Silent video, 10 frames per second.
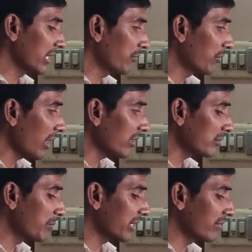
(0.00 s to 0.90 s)

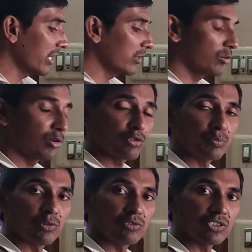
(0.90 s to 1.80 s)
difference between
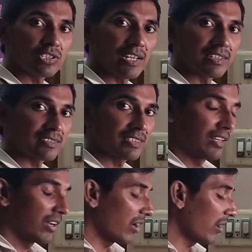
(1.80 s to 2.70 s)
those positions
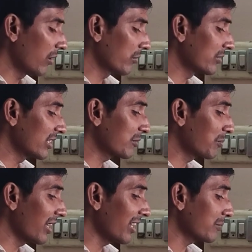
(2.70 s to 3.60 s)
of
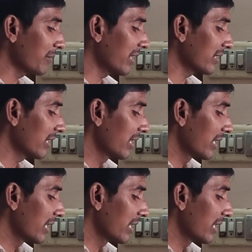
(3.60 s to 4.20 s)
displacement